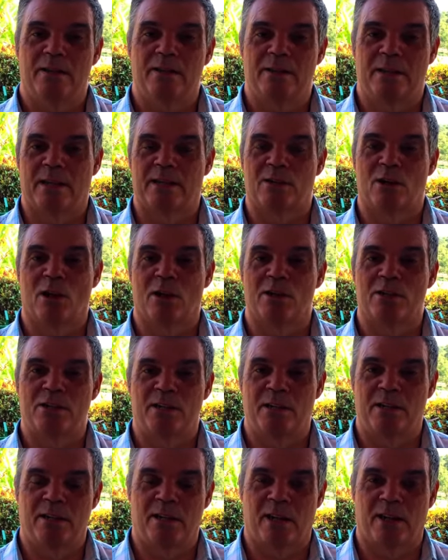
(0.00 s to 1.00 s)

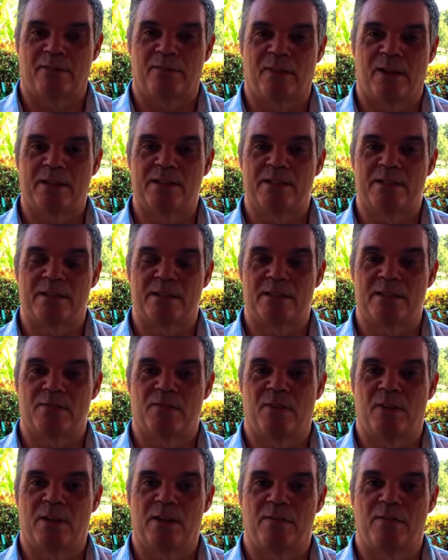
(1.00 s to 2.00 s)
technology advances
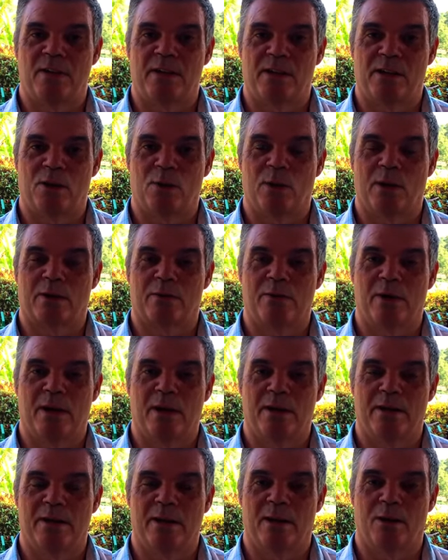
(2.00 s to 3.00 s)
very, very quick
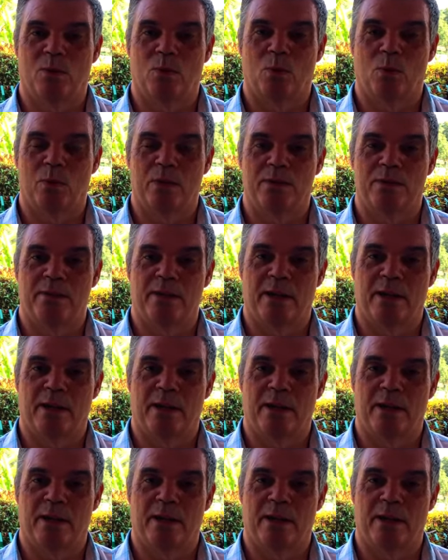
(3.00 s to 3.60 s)
rate now with